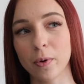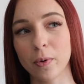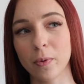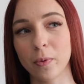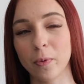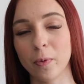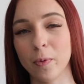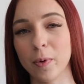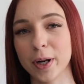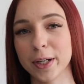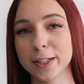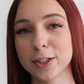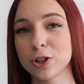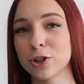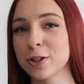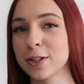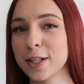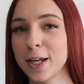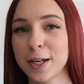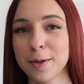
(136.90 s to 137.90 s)
when it's
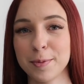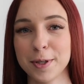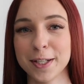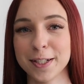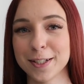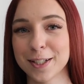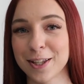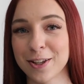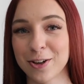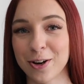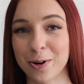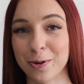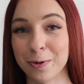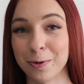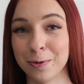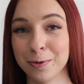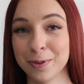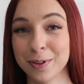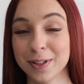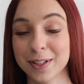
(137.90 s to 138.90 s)
just taking me into their
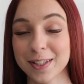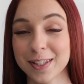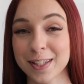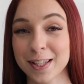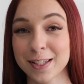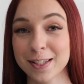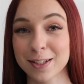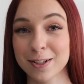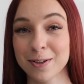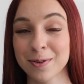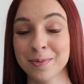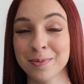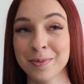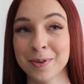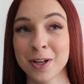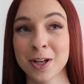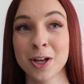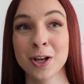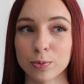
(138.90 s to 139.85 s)
own system?